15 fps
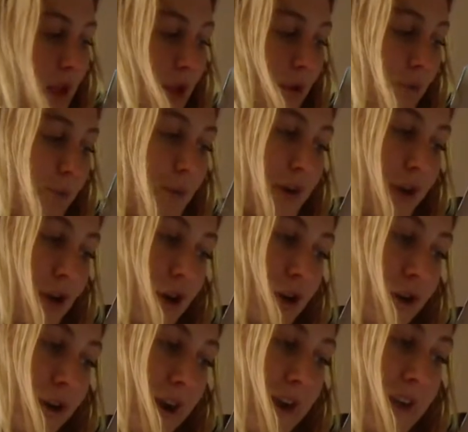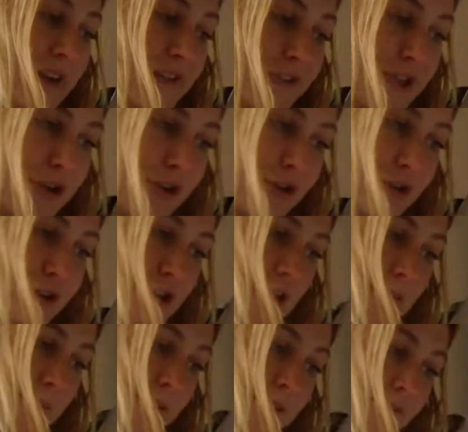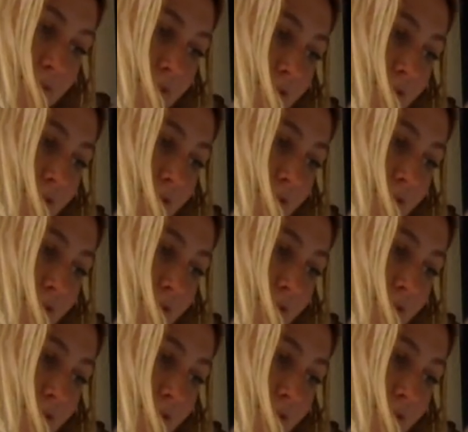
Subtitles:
When her granny took her shopping for a